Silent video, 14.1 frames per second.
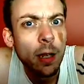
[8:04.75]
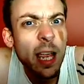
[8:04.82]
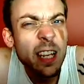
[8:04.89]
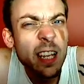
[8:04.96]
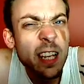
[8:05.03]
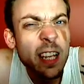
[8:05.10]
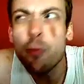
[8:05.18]

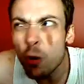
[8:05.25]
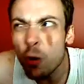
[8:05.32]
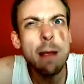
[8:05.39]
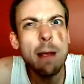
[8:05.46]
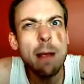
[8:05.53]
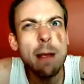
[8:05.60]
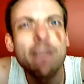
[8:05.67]
It's a
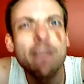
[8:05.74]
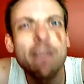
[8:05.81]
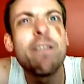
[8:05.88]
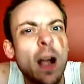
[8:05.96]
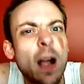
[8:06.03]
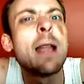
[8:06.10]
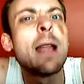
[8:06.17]
pretty big
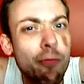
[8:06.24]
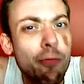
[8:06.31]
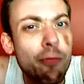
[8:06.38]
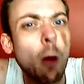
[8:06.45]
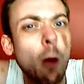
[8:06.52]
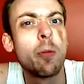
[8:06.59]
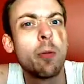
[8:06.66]
fucking
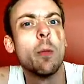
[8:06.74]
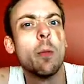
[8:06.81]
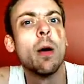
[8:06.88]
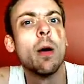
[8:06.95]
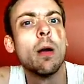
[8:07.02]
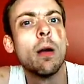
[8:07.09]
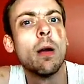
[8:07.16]
problem.
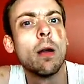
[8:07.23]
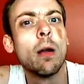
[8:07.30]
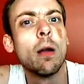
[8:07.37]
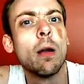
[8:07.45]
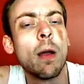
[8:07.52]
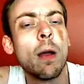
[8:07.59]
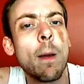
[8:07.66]

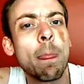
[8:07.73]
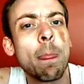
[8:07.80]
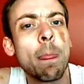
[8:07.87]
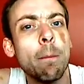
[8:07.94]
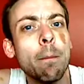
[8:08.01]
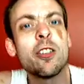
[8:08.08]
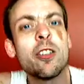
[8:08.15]

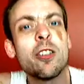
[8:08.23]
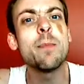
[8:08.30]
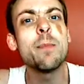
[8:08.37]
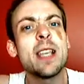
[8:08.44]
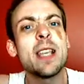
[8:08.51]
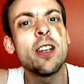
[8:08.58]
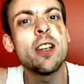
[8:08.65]
But just
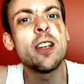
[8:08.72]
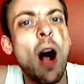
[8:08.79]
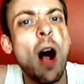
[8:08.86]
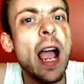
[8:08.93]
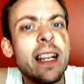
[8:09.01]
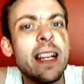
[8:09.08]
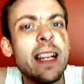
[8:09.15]
because
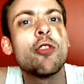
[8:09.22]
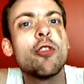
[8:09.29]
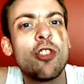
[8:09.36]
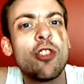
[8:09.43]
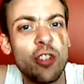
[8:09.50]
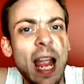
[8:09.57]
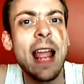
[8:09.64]
I don't
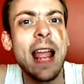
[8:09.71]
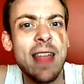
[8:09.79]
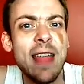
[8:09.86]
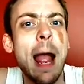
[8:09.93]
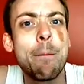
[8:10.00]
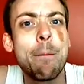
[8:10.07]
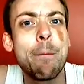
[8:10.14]
share
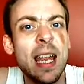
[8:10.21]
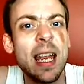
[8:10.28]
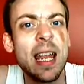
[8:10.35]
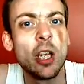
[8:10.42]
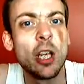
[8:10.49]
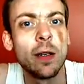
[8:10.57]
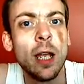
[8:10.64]
that
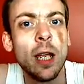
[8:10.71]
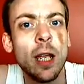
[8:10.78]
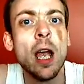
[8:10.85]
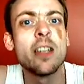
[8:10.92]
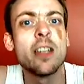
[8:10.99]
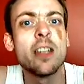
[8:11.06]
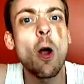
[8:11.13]
opinion
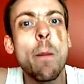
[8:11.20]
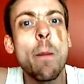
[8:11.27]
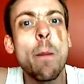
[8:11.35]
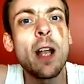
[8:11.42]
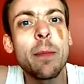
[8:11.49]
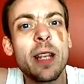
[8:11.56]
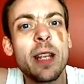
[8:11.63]
does not
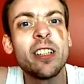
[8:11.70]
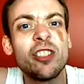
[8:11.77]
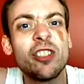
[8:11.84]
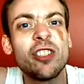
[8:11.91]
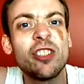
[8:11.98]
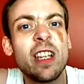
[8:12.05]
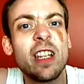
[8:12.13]
mean I'm going to
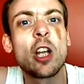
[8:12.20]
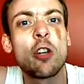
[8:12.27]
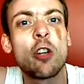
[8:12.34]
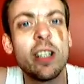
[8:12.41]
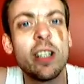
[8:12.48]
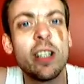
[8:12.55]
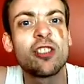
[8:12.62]
sit here and
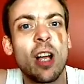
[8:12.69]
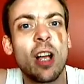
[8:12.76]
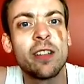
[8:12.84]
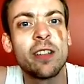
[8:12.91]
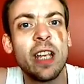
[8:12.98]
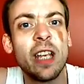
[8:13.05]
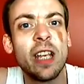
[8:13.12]

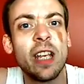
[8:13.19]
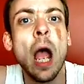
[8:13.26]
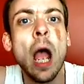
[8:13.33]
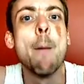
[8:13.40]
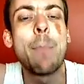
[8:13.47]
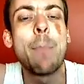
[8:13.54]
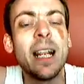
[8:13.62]
criticise it
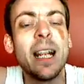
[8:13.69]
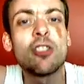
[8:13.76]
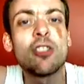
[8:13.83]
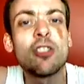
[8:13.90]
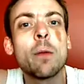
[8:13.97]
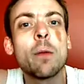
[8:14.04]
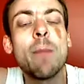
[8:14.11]

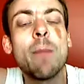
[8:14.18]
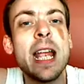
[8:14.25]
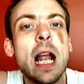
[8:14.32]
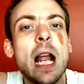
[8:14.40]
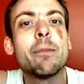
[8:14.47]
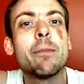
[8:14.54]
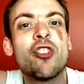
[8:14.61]
based on made
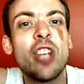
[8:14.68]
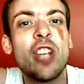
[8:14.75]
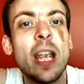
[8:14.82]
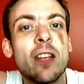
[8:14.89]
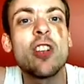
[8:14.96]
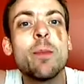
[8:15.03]
up shit.